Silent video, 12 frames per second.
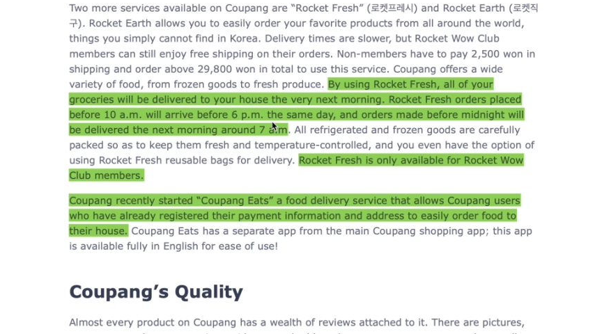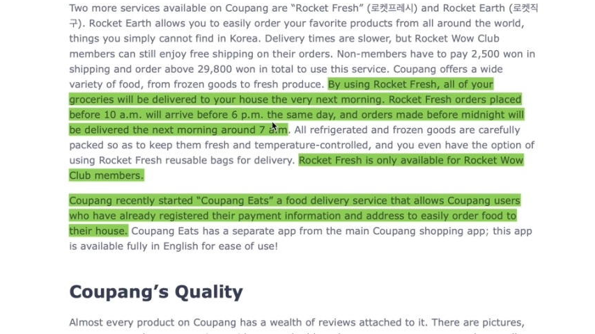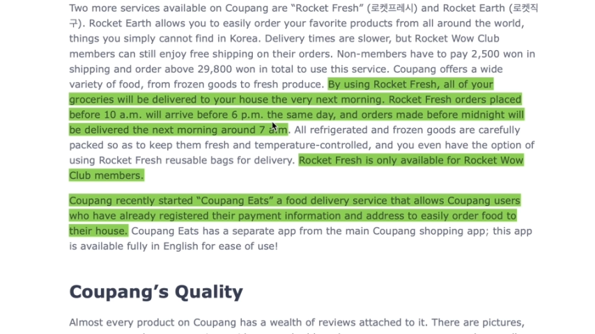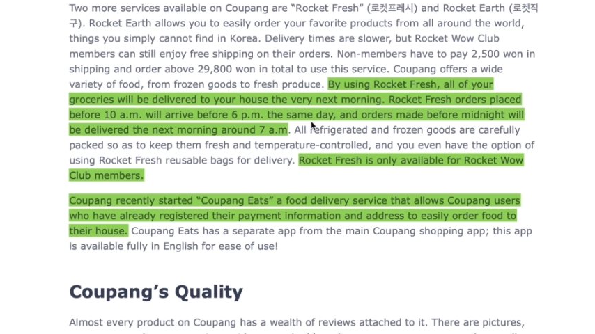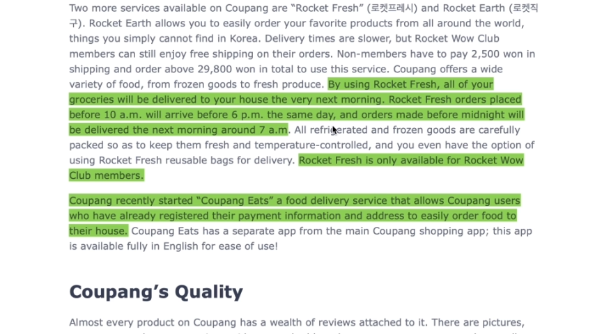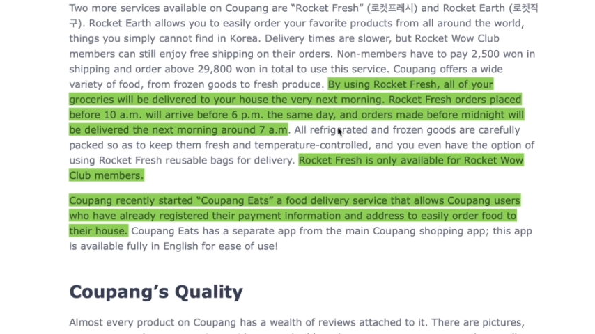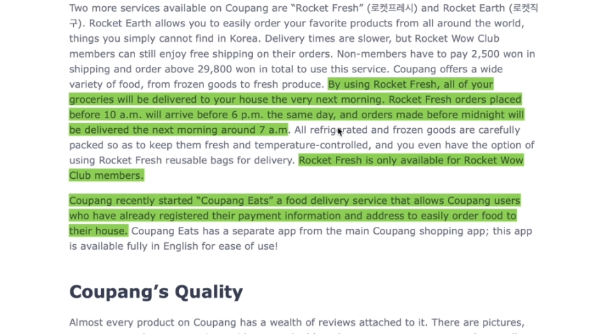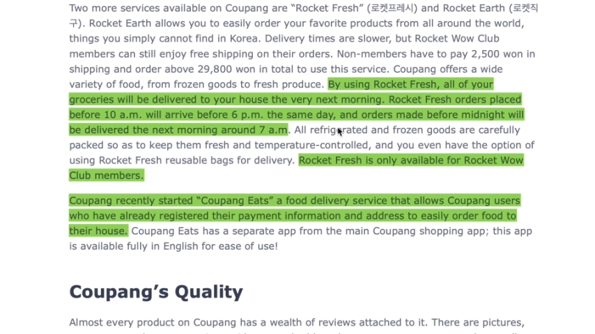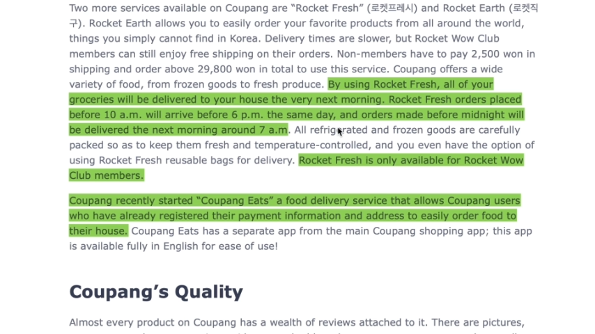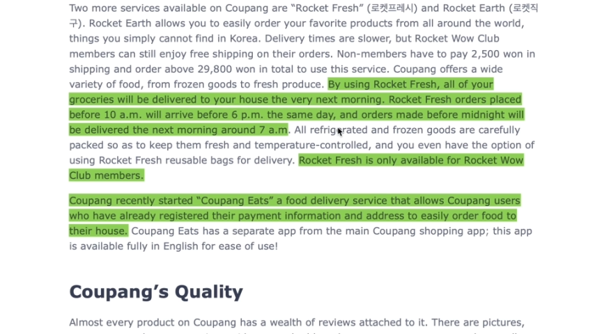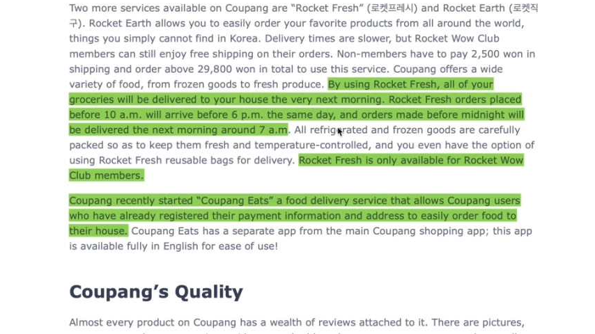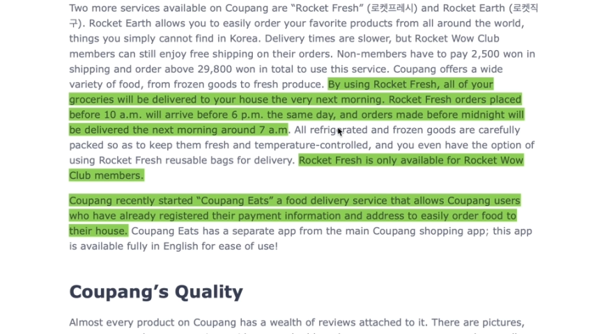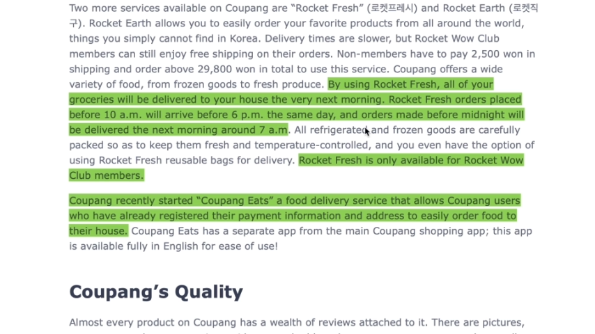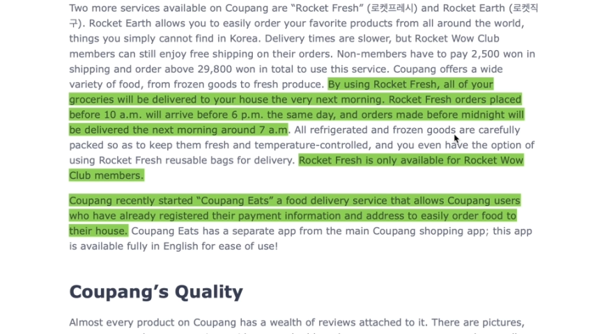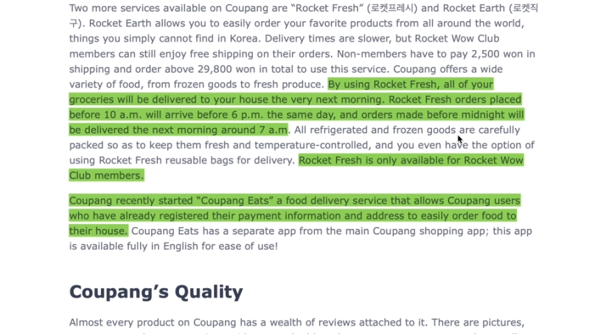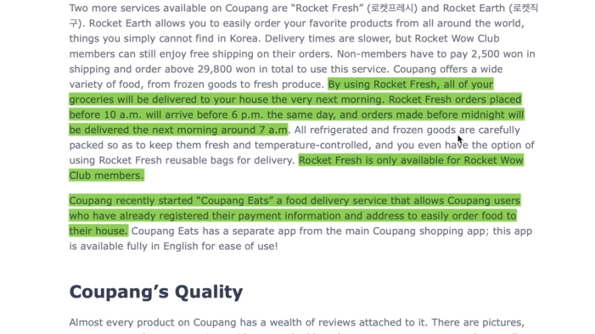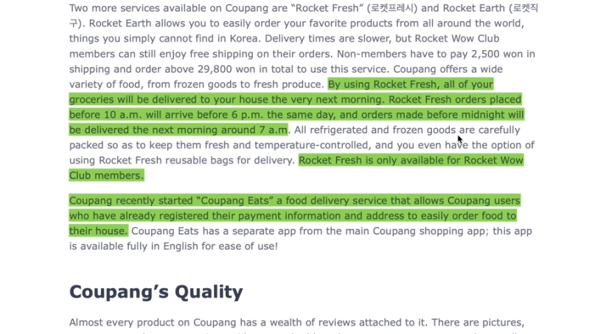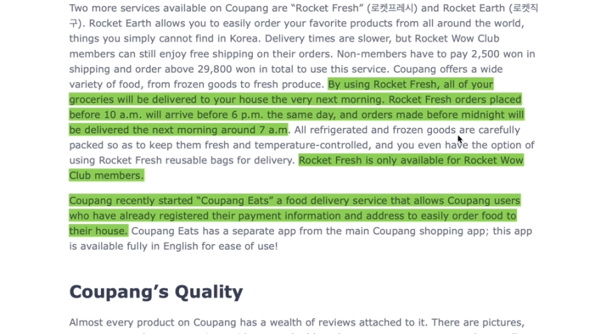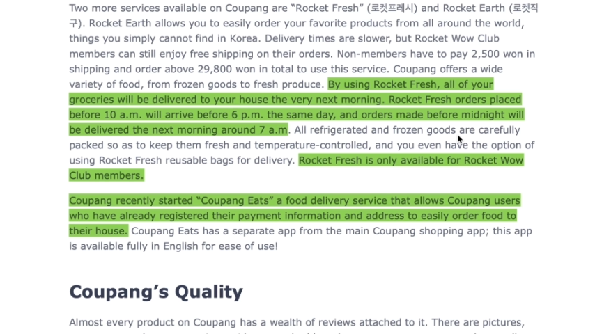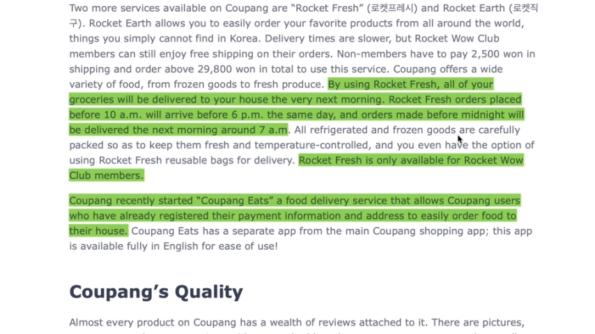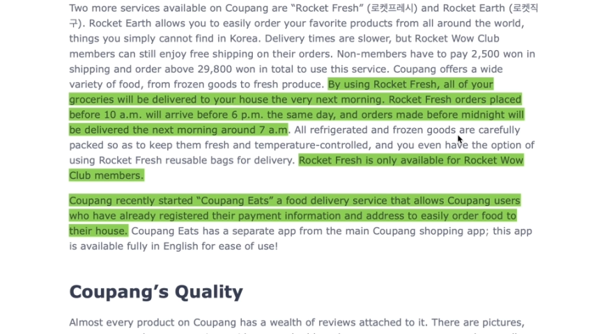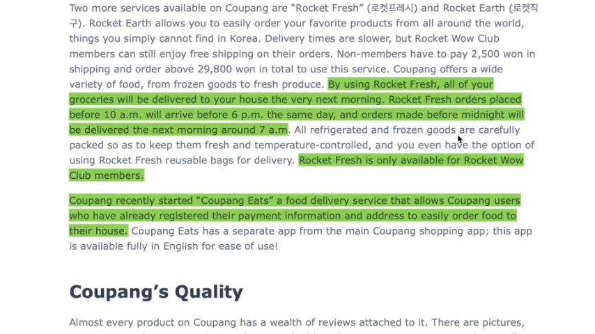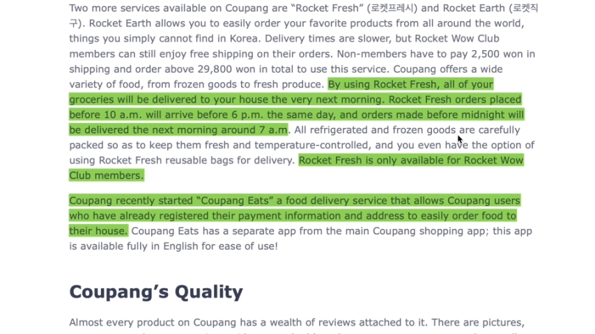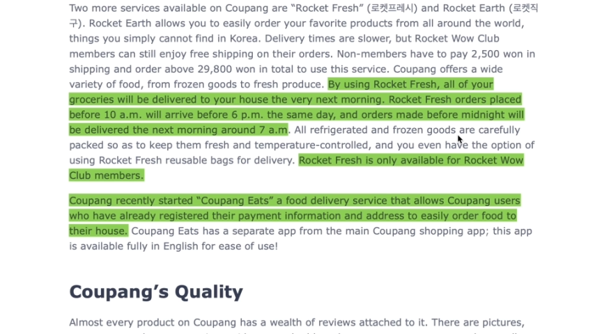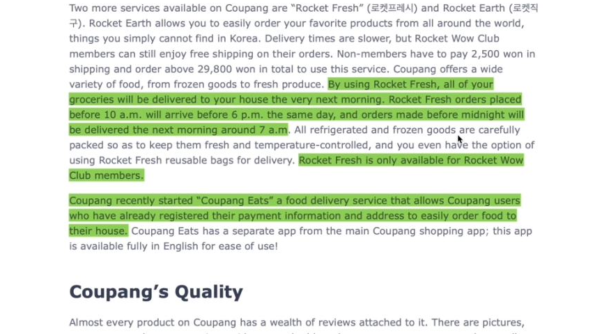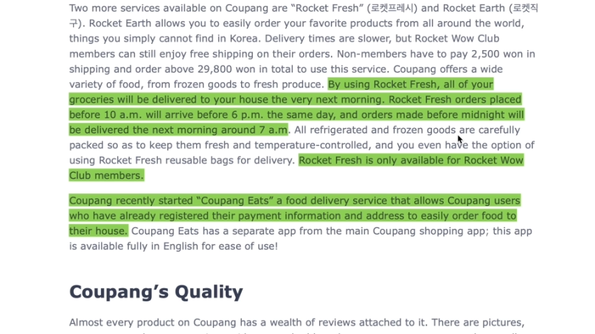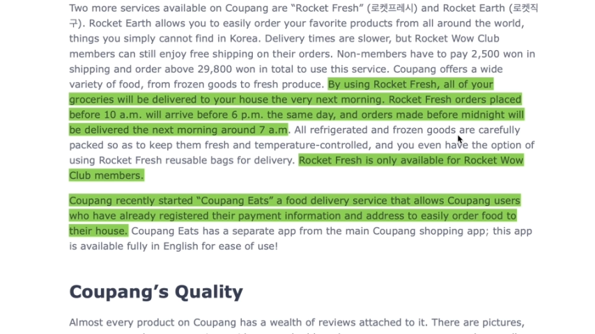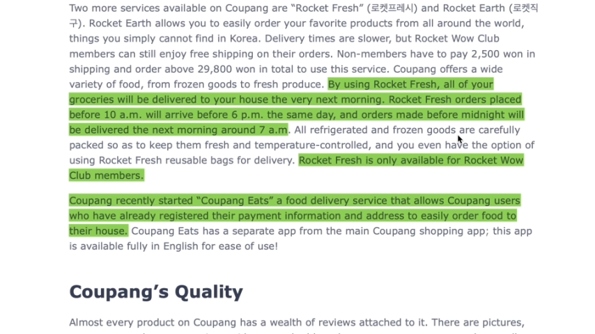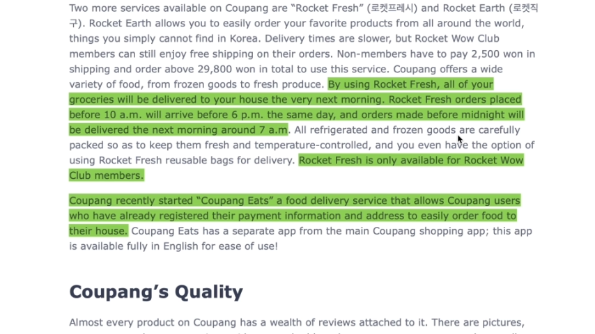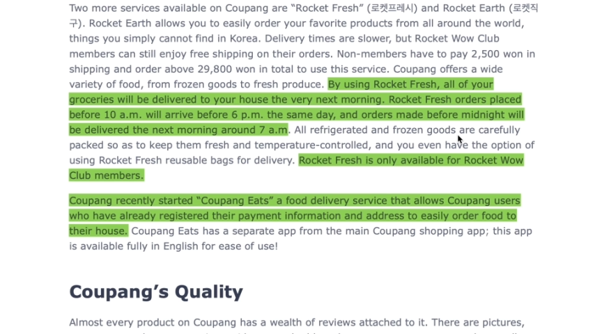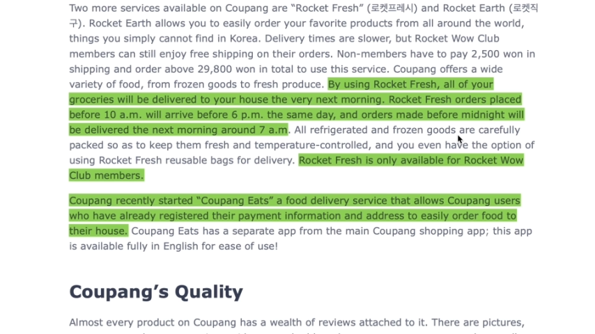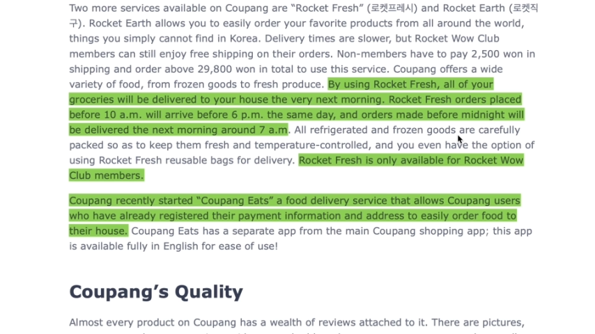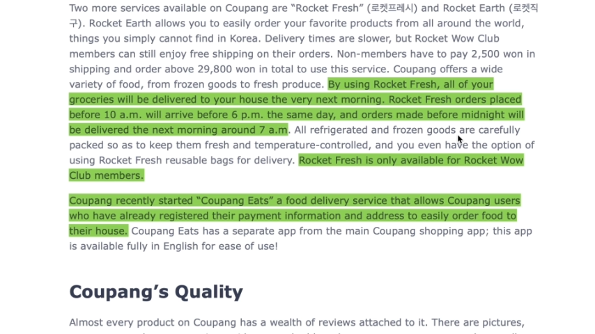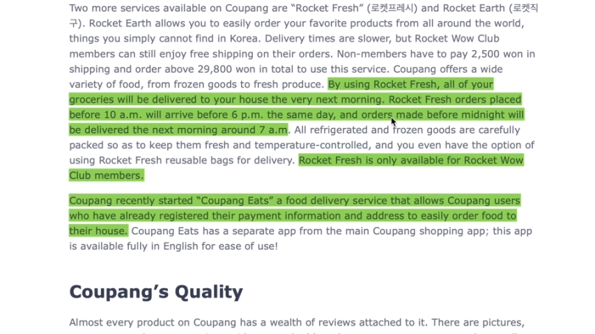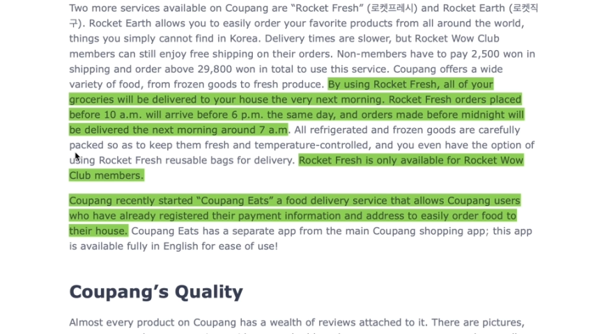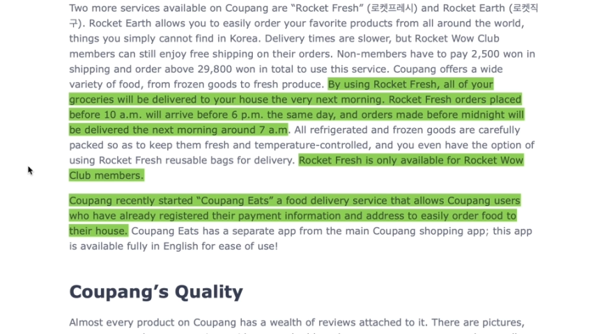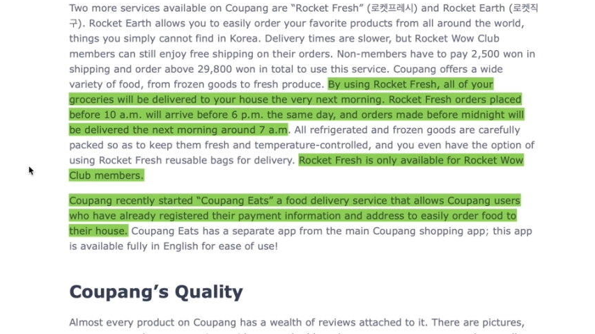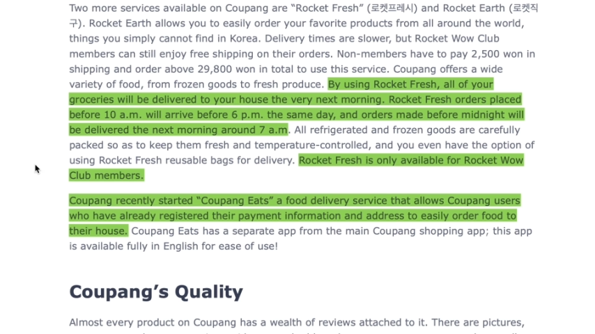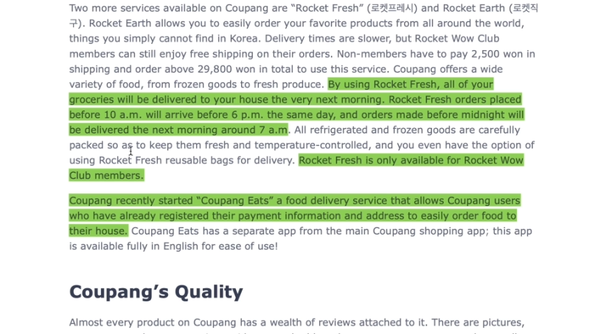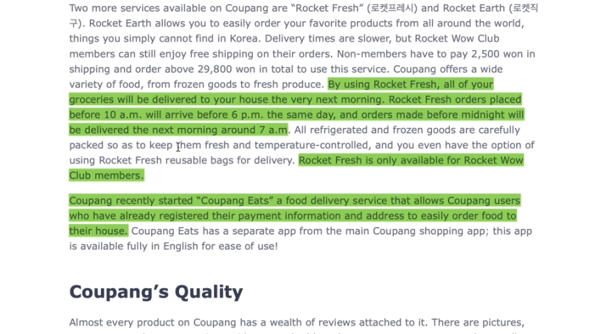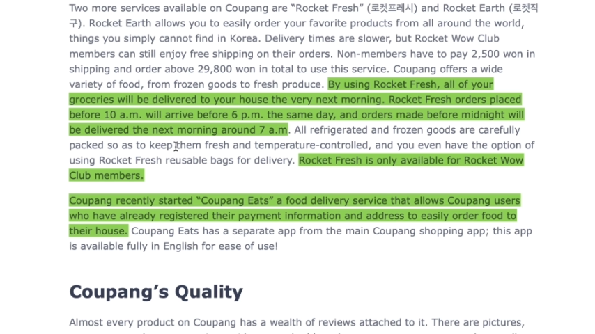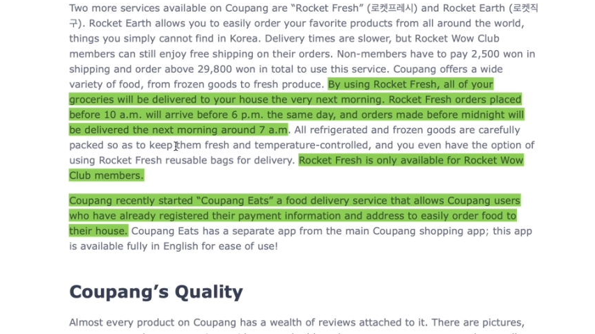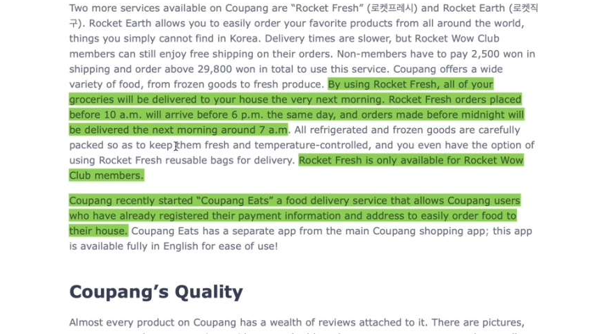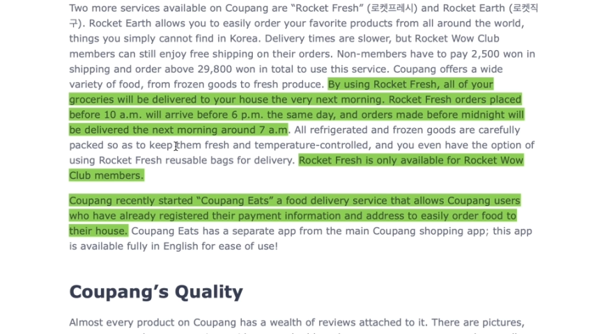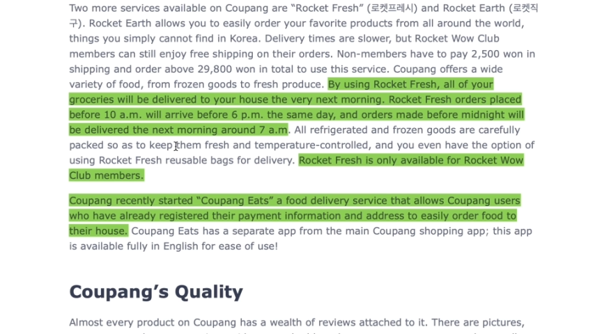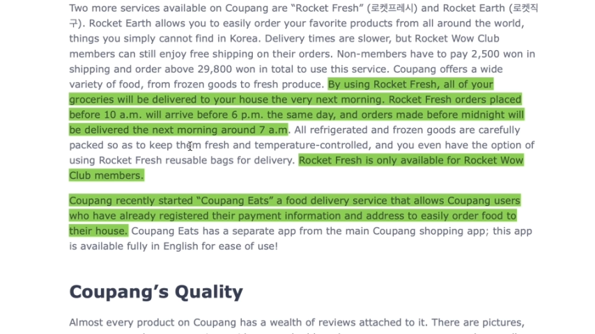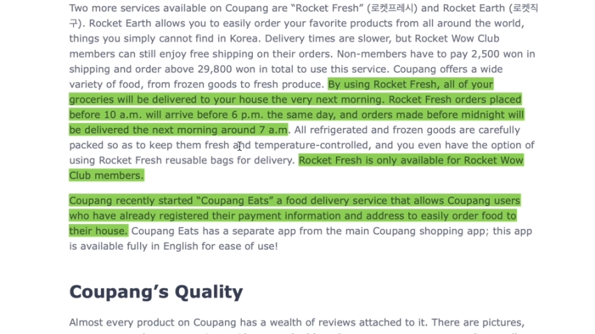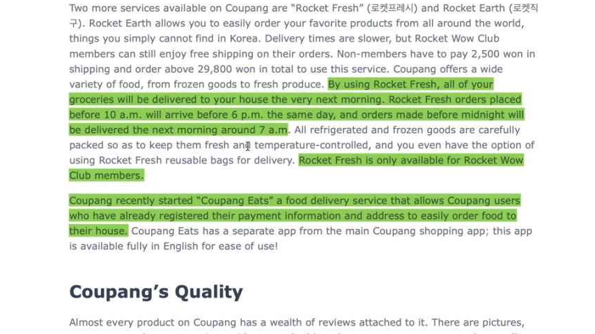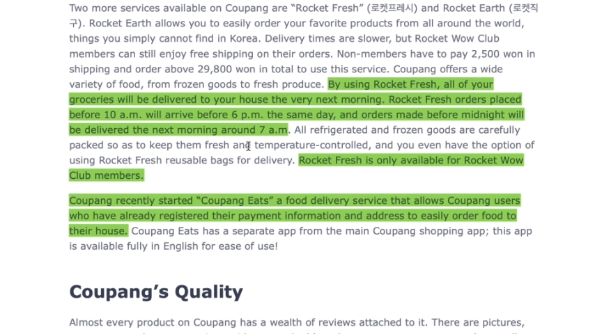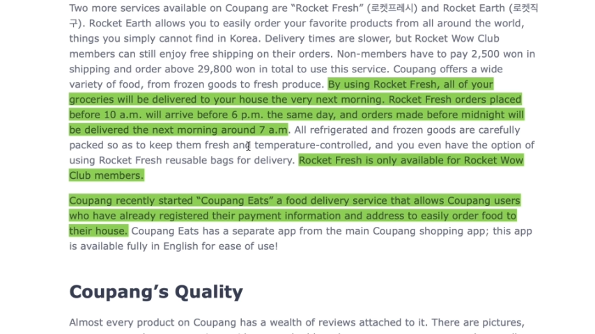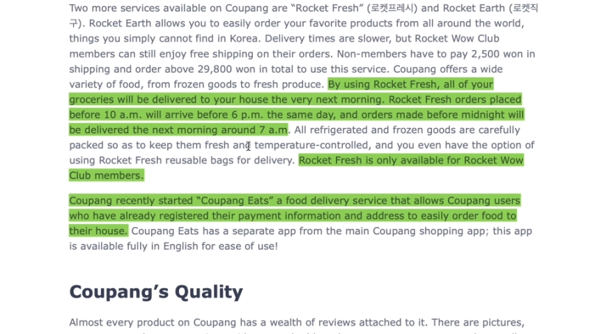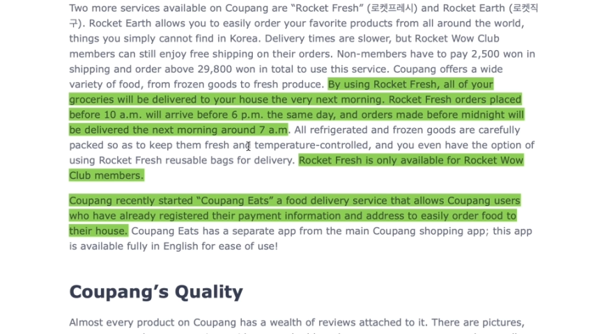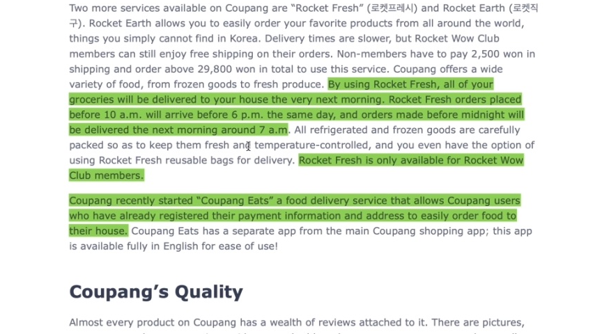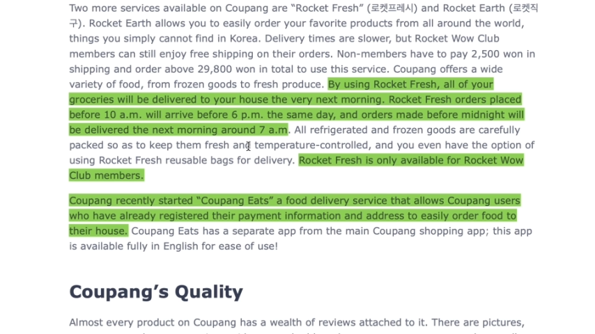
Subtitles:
[unreadable: no face in view]